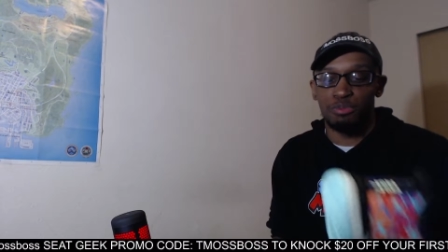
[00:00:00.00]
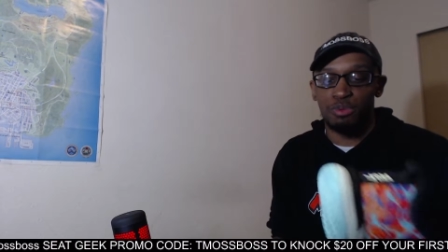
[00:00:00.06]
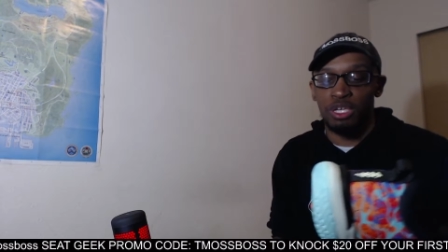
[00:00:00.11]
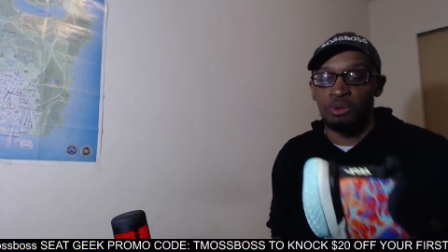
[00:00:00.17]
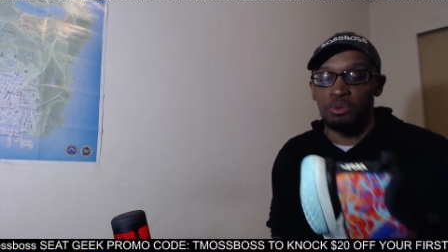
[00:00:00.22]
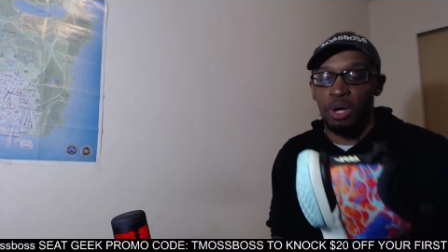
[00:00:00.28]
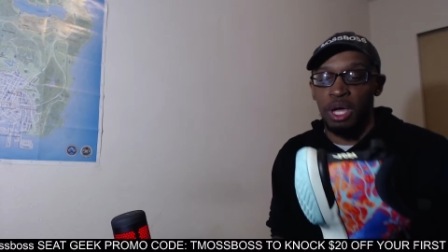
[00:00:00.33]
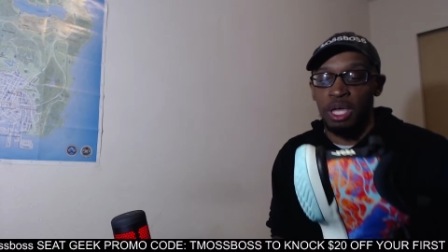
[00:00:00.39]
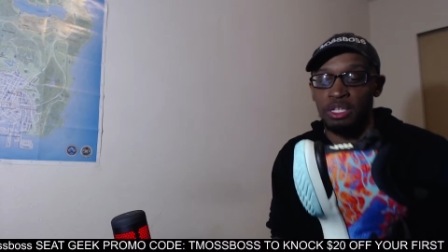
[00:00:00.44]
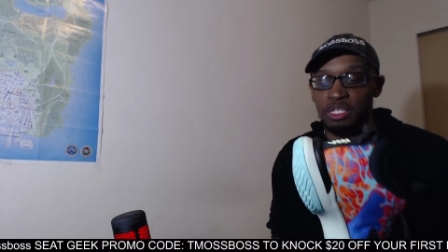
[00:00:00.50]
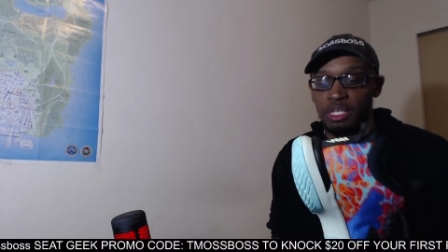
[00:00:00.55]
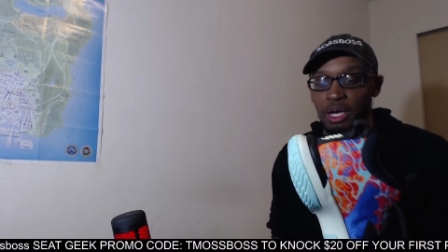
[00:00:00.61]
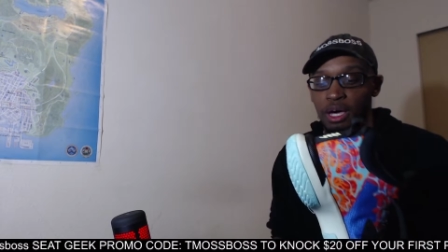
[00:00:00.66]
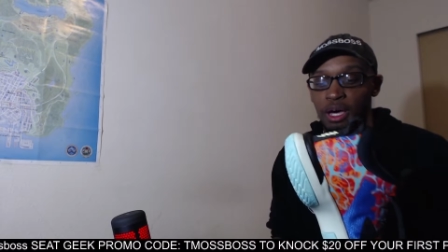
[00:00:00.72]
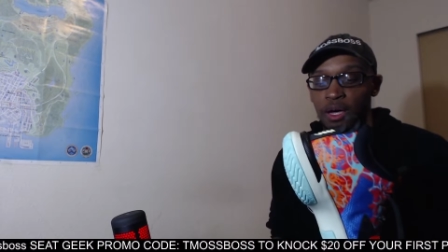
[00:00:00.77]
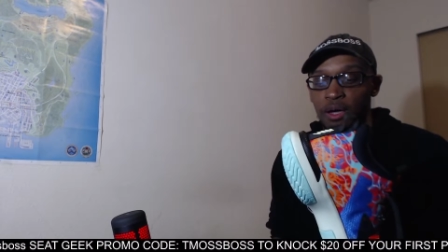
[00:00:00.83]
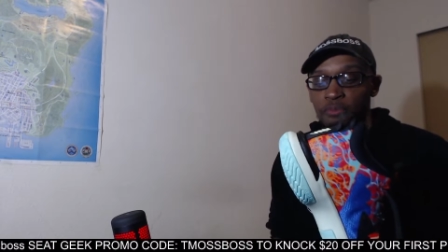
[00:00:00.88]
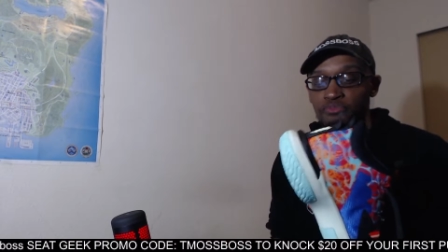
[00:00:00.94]
But anyways,
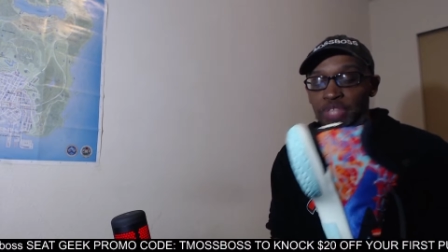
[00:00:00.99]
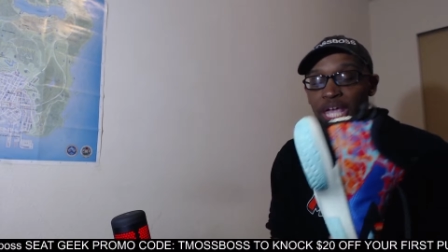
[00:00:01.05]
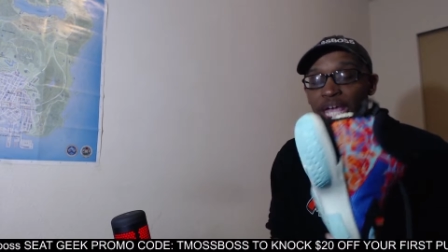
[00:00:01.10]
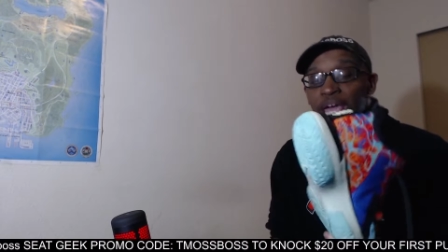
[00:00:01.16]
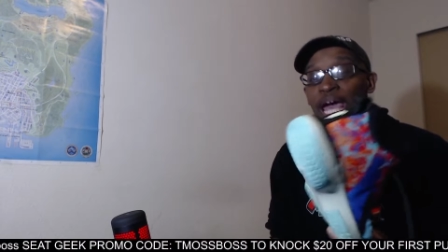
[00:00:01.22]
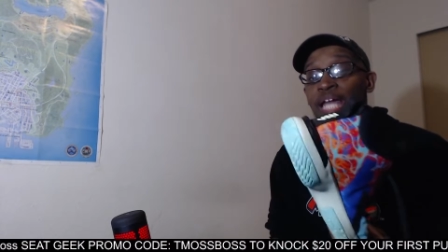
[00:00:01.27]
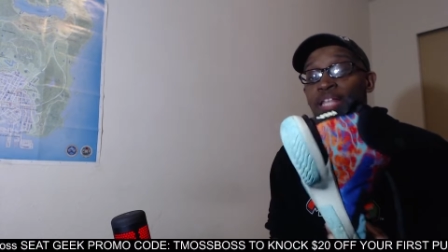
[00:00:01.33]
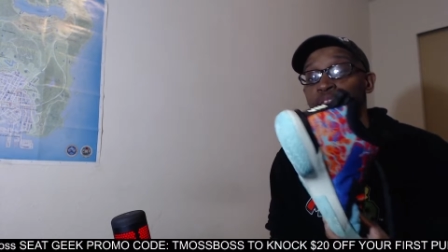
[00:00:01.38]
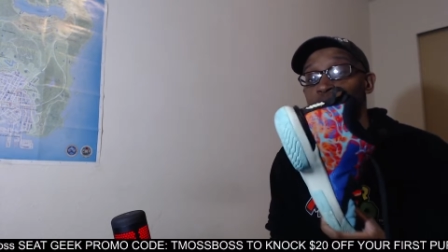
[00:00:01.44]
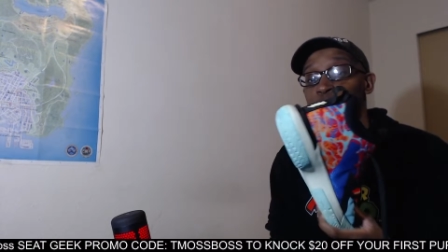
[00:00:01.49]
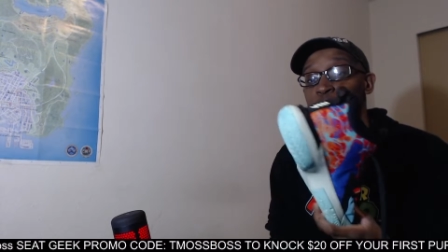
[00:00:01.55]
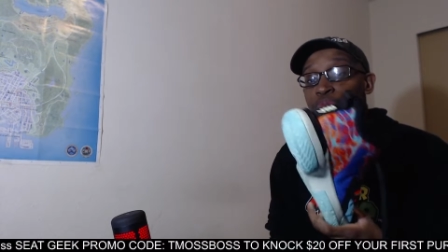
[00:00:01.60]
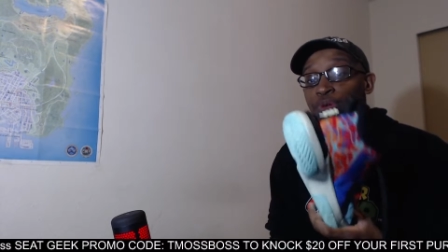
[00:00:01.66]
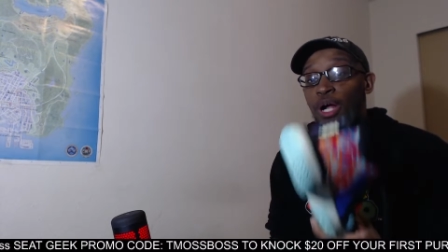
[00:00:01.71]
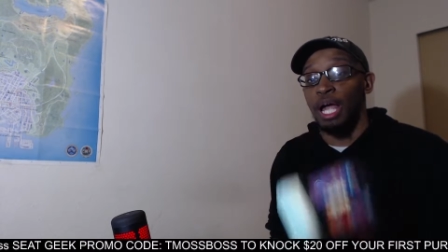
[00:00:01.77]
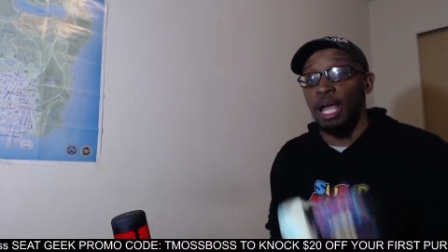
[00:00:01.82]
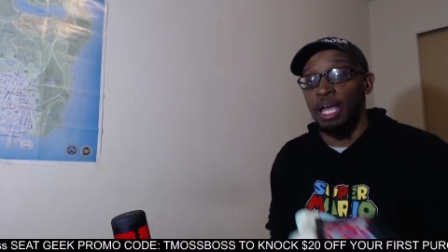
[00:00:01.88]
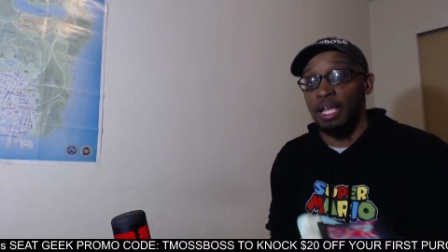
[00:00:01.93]
um, they had the
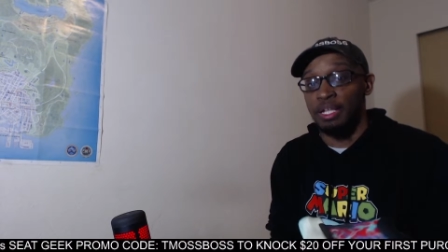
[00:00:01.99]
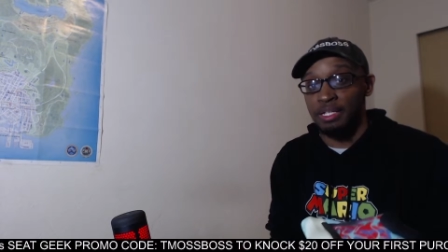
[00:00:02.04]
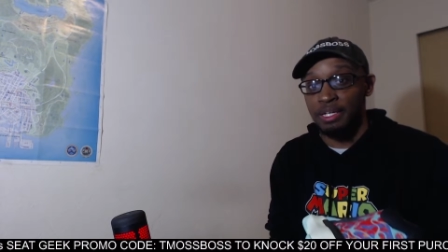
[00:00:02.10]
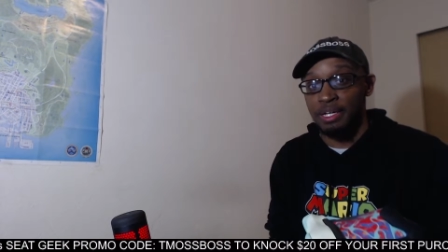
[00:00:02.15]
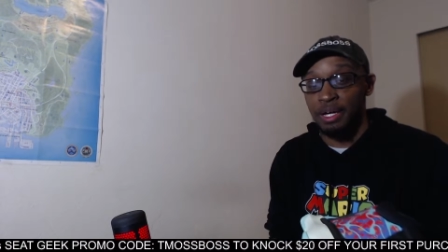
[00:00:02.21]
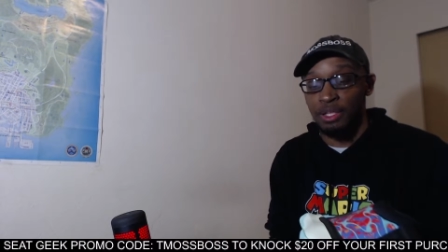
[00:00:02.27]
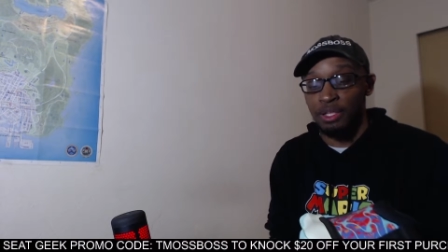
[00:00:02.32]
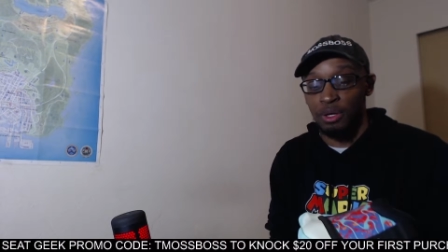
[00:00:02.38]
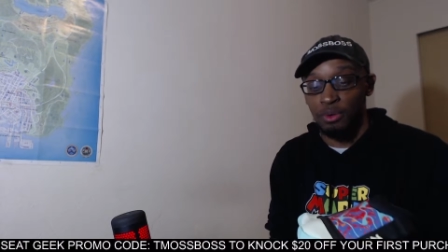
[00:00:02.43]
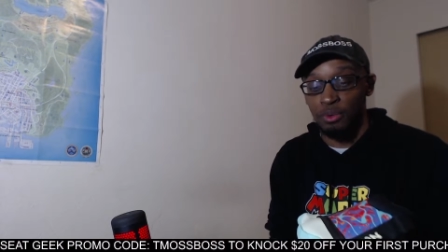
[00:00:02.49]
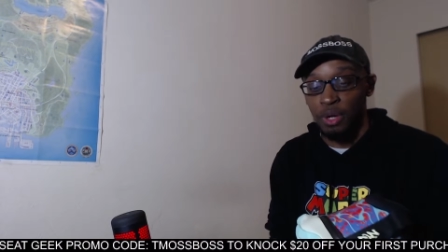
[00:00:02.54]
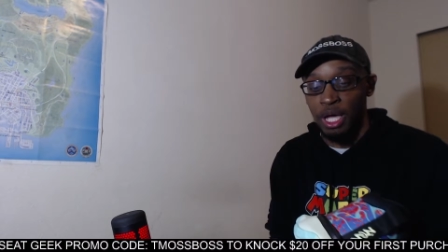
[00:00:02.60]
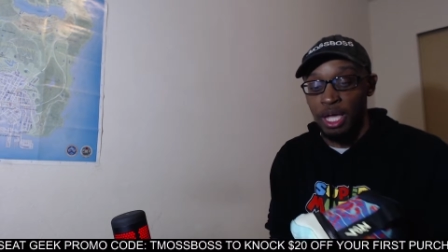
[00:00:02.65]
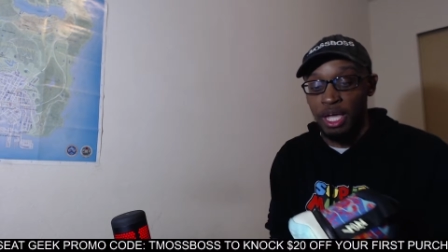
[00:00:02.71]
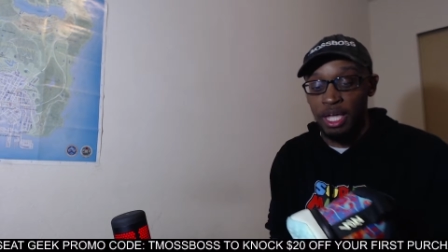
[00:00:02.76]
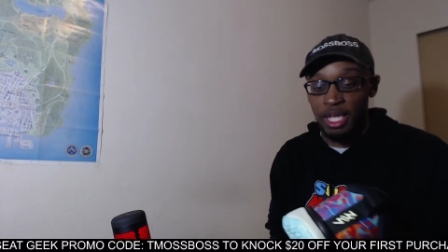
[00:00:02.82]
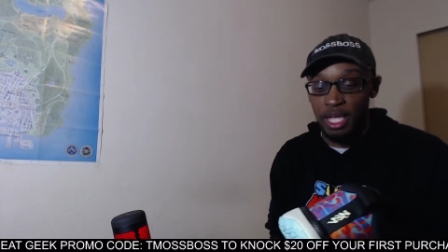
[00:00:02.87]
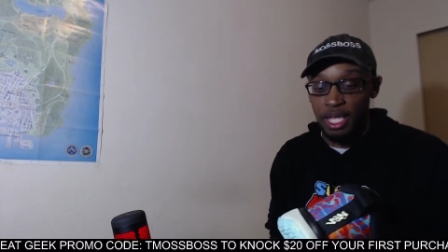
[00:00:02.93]
bread colorway